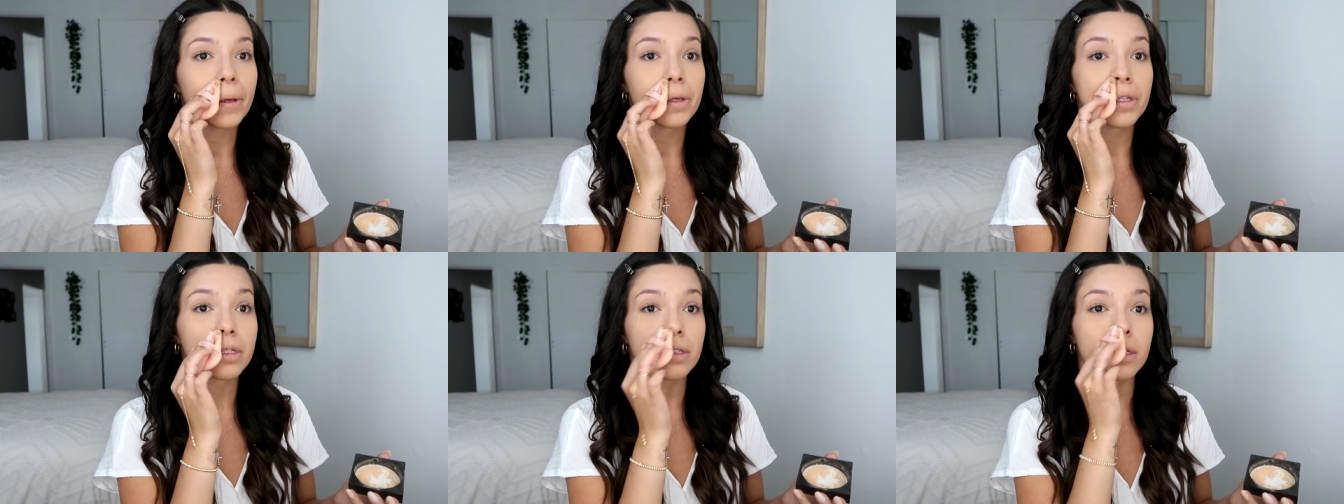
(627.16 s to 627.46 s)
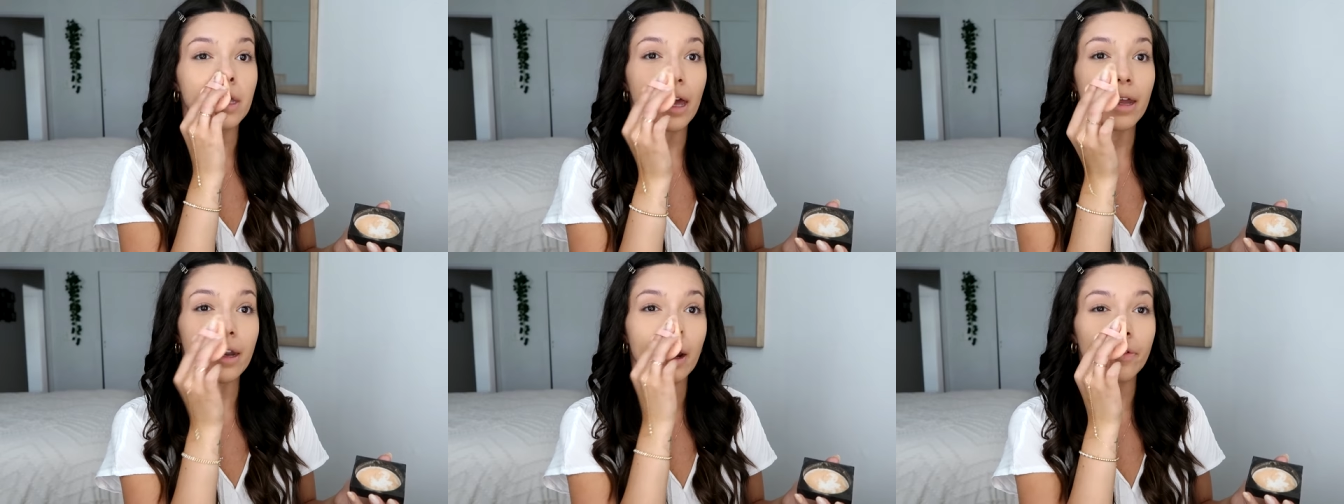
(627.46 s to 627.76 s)

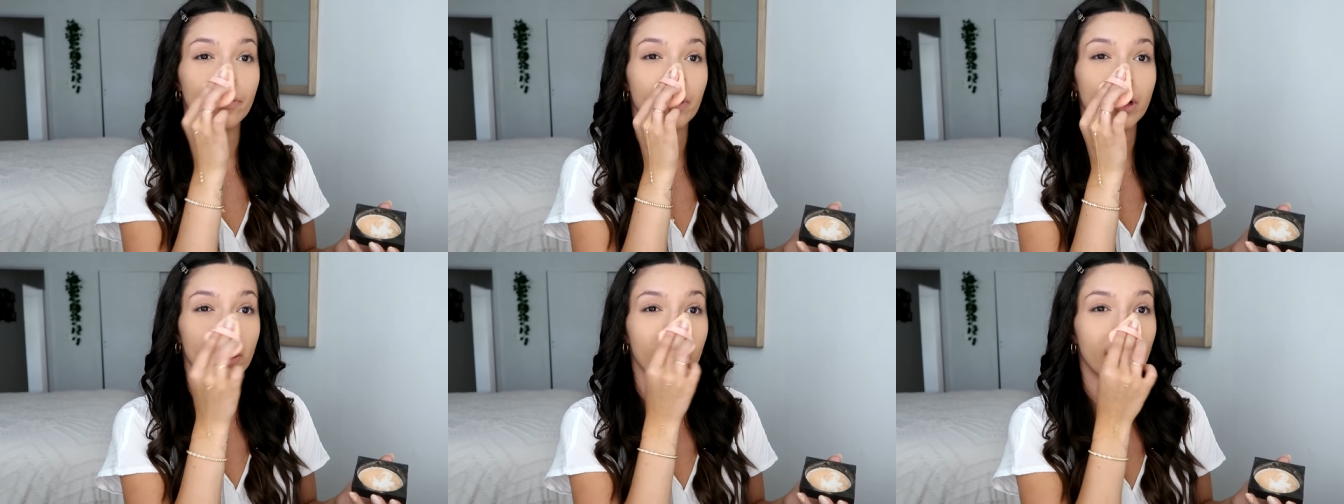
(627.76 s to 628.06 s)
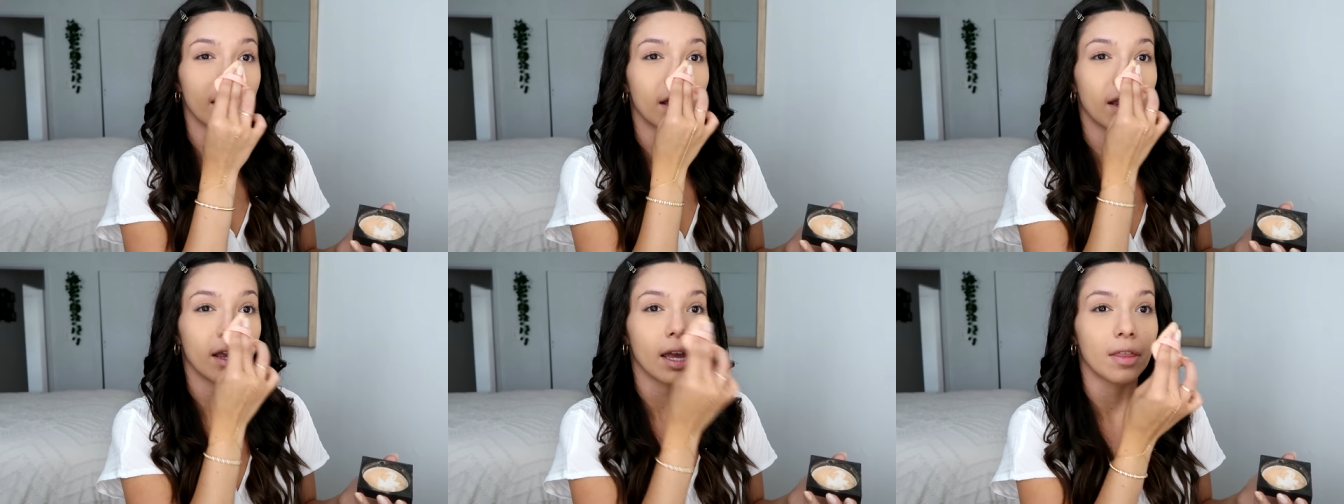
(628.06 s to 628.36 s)
set
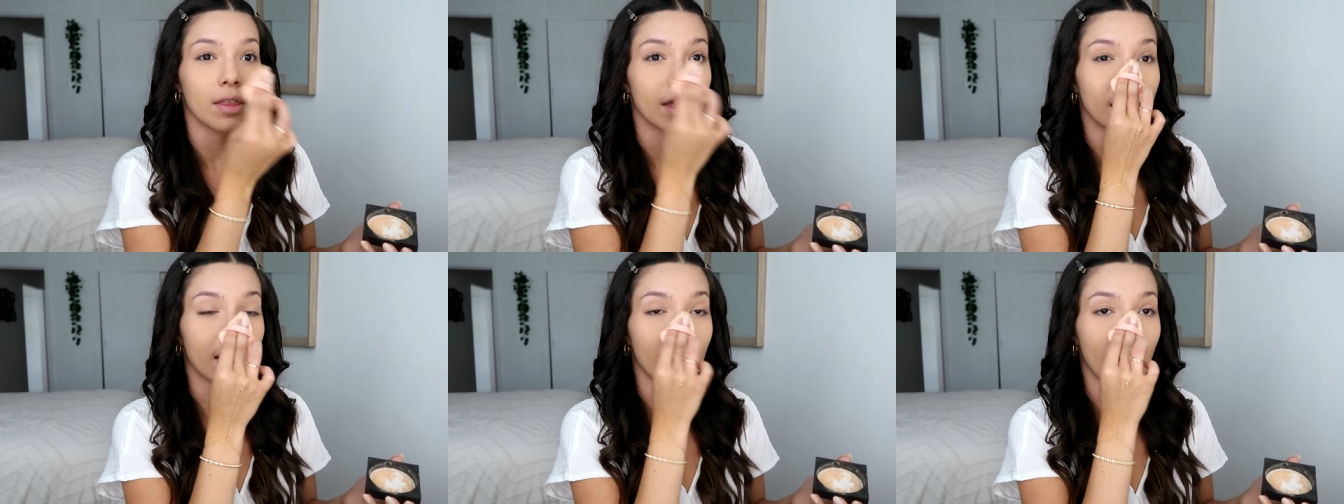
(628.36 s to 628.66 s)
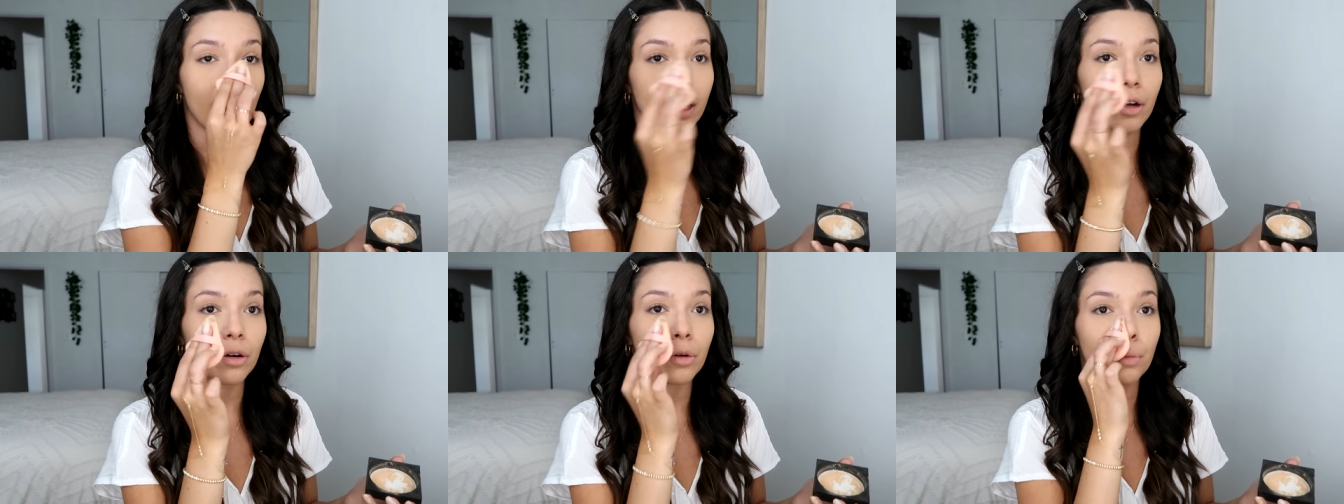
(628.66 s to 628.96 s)
everything. And then
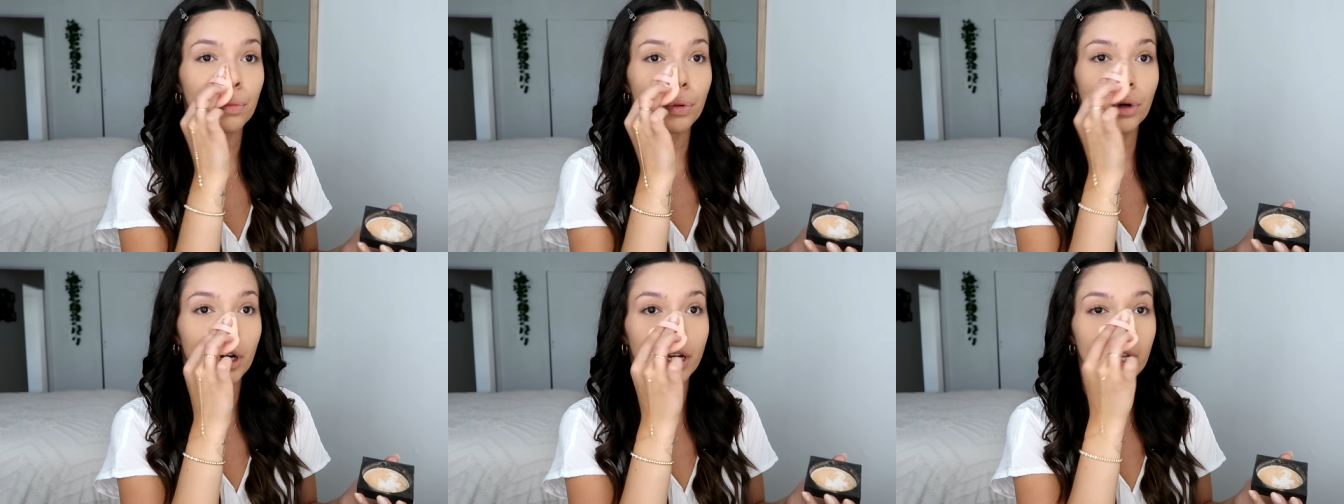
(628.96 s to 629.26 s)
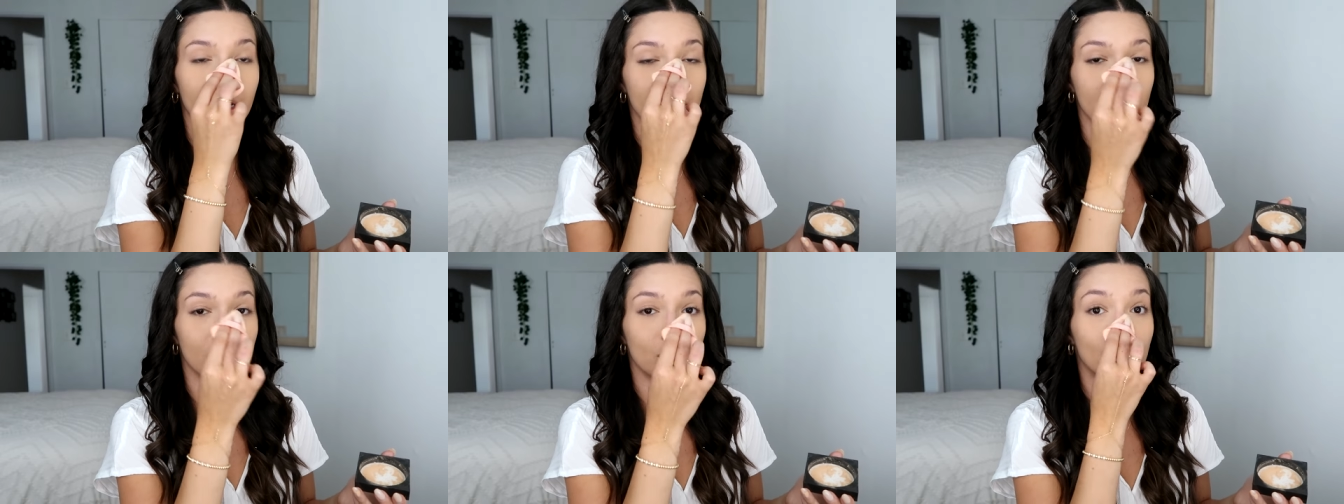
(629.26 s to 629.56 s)
I don't
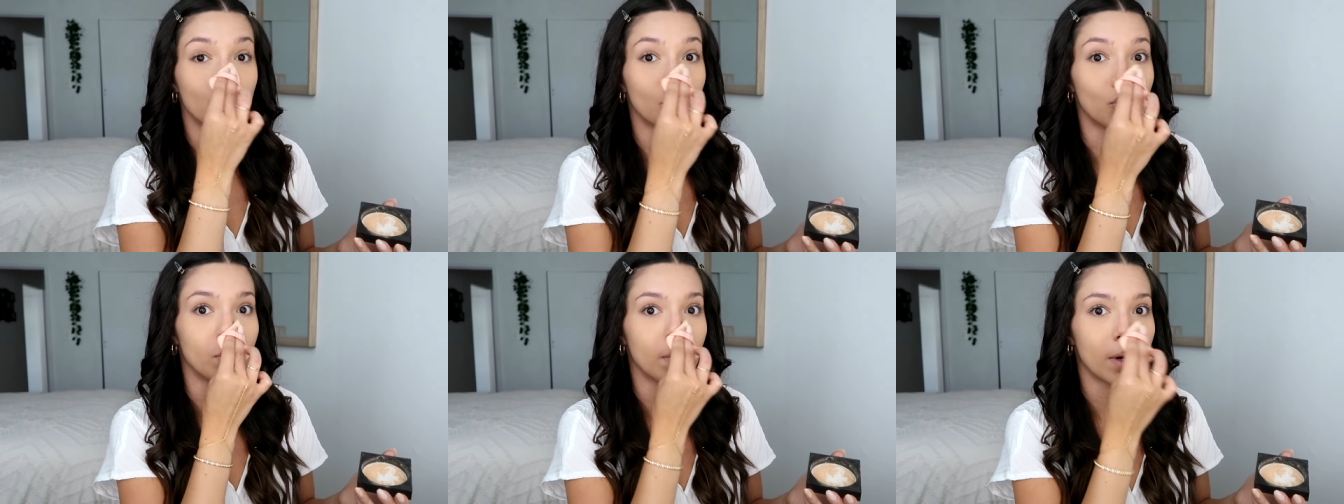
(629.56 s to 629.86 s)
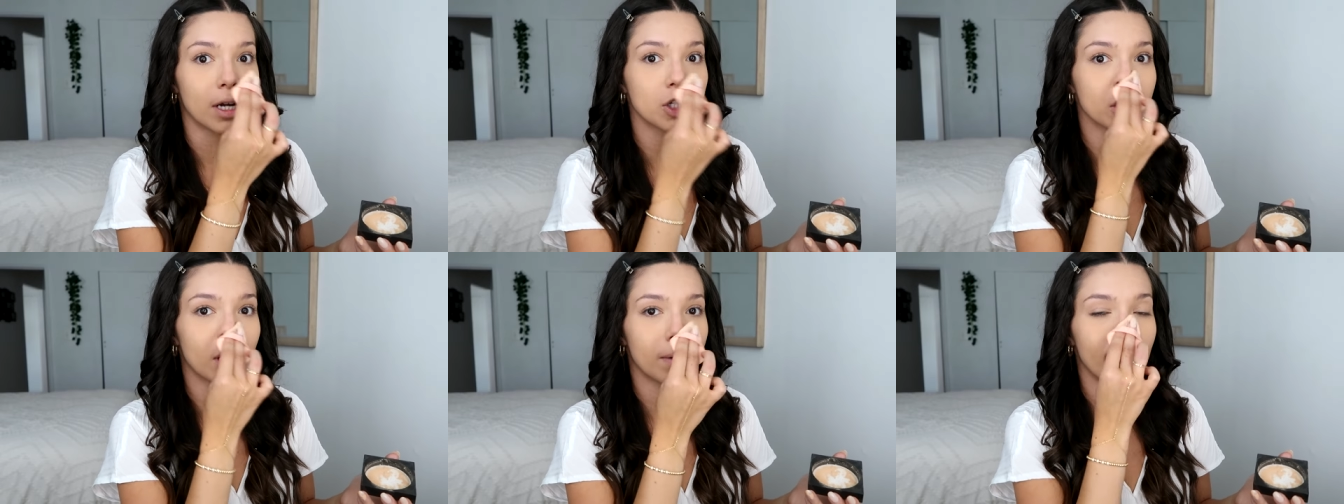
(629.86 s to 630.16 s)
put too
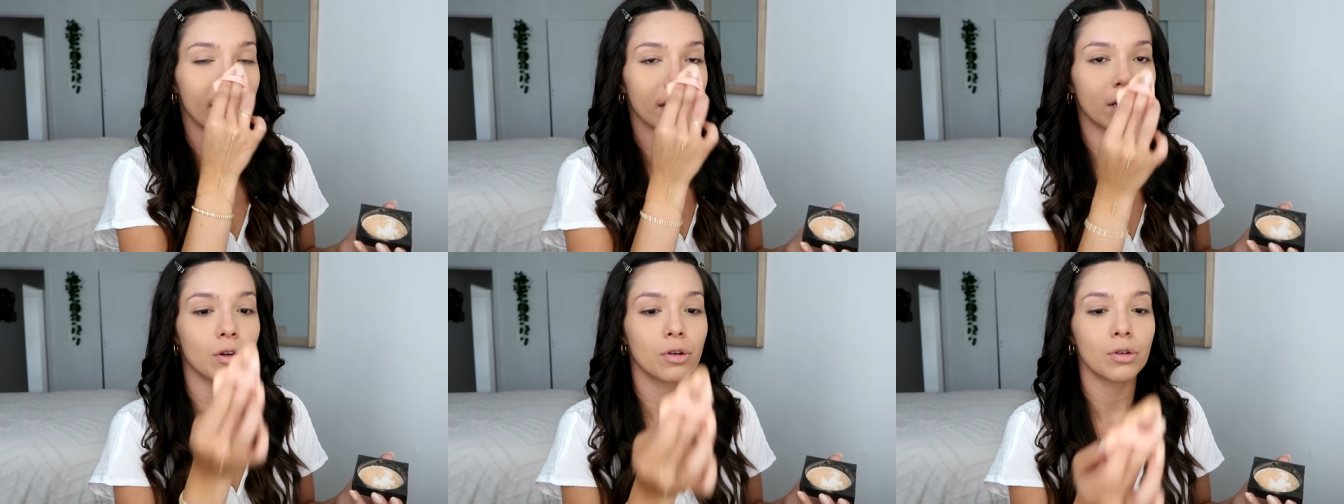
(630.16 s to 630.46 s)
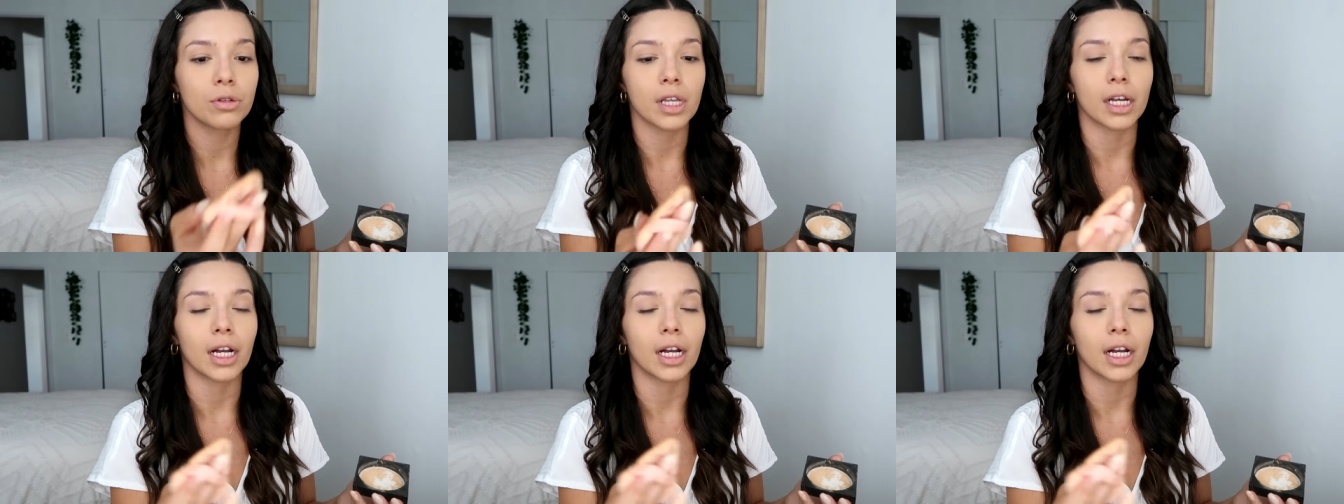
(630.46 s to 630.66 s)
much on my nose.